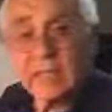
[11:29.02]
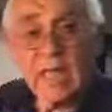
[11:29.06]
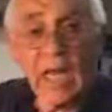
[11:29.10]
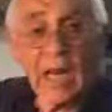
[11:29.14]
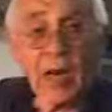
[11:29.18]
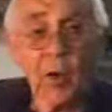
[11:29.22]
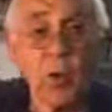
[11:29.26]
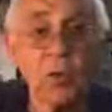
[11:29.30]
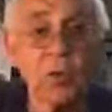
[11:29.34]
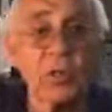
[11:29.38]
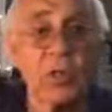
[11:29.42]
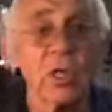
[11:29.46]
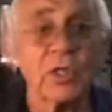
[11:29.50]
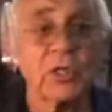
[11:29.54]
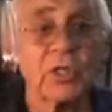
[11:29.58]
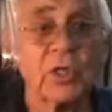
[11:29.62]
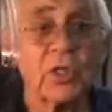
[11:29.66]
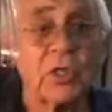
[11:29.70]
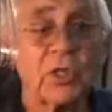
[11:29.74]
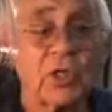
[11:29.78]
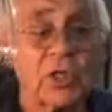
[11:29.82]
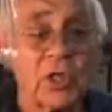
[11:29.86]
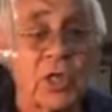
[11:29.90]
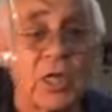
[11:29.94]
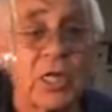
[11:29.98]
salute
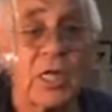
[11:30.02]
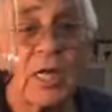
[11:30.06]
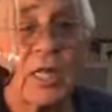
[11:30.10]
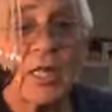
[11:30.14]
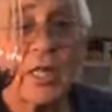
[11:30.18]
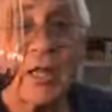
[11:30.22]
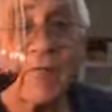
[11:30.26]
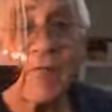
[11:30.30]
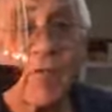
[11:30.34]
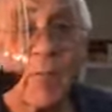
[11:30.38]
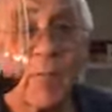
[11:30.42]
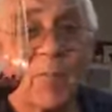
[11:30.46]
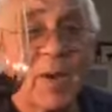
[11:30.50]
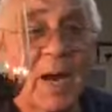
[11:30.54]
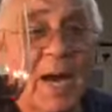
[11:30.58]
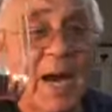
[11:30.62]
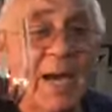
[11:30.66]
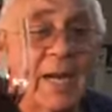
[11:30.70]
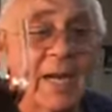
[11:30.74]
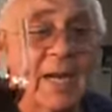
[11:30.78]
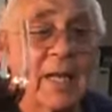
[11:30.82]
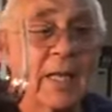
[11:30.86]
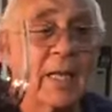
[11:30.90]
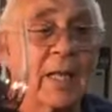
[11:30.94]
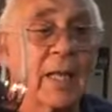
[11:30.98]
cin cin
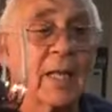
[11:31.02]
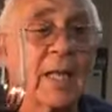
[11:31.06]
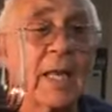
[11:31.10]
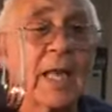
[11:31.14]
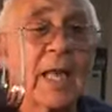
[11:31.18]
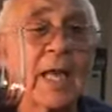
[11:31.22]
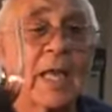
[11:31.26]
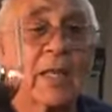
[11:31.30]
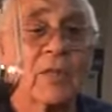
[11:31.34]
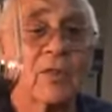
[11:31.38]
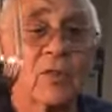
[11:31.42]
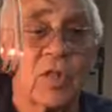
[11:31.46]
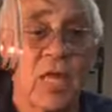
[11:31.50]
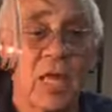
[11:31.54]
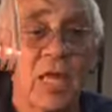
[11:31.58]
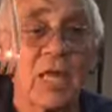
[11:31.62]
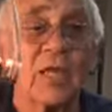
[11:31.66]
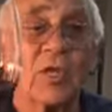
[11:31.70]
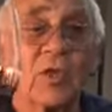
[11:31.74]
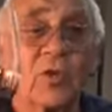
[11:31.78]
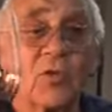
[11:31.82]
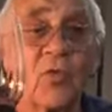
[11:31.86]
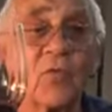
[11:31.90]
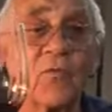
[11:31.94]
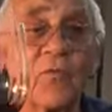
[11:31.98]
everybody, and
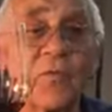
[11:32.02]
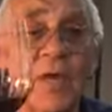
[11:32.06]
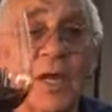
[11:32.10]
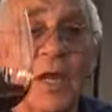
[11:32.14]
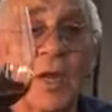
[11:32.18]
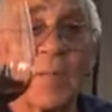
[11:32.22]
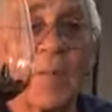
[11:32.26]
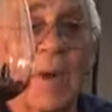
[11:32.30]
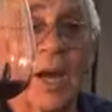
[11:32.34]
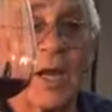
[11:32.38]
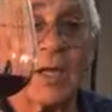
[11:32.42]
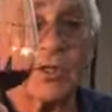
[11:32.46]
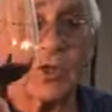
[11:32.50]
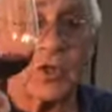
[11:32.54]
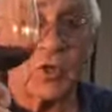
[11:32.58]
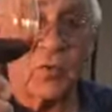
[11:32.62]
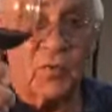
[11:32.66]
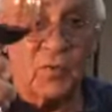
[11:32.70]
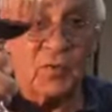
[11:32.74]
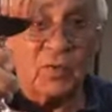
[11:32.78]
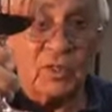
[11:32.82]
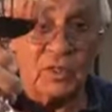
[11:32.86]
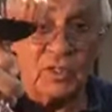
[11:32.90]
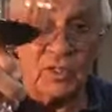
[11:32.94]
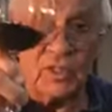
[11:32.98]
thank you very much
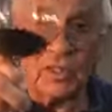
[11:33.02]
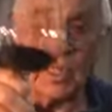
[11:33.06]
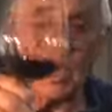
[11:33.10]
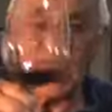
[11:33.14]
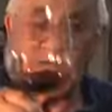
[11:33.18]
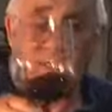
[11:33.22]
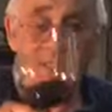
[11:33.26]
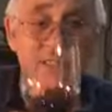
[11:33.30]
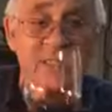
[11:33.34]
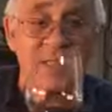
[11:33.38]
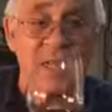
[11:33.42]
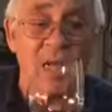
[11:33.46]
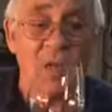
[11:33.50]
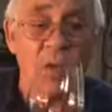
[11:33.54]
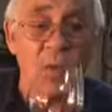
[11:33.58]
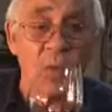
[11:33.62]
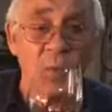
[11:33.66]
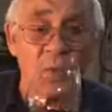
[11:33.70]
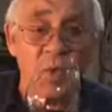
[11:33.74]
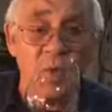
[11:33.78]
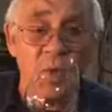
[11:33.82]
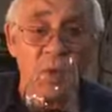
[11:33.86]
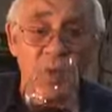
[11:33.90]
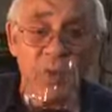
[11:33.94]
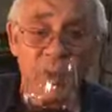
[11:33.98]
for the stuff.
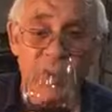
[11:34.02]
Salute.